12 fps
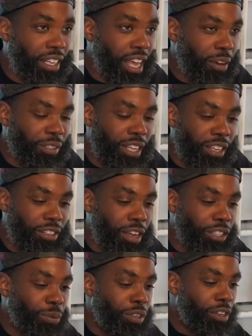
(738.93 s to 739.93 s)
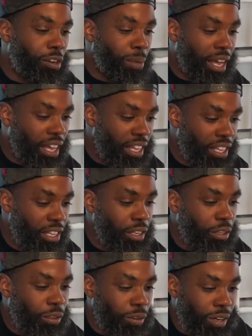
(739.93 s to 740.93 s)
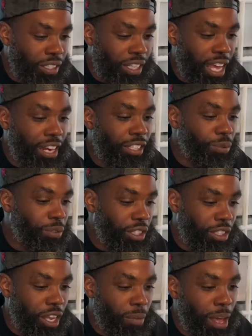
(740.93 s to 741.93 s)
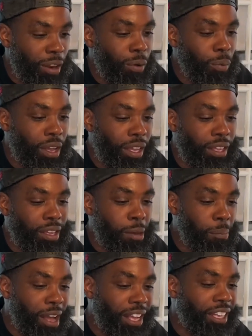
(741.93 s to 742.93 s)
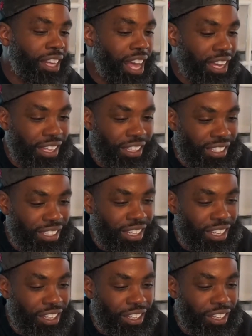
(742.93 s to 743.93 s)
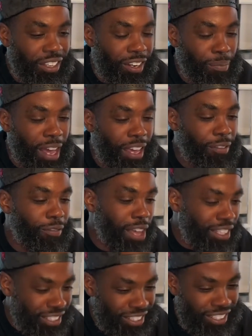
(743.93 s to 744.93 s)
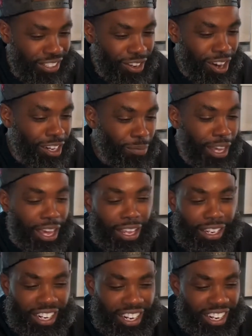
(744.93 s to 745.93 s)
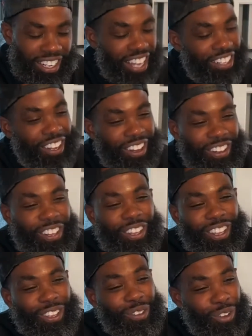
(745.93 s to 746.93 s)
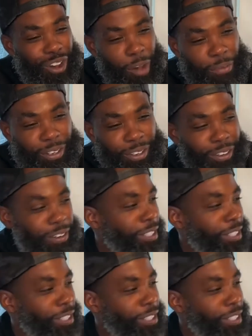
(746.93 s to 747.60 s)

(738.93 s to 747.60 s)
Like, I was like, you know, I just want to go by Lawrence and kind of switch it up. I don't want my clients and my investors calling me, hey, Larry. Like, no, you call me Lawrence.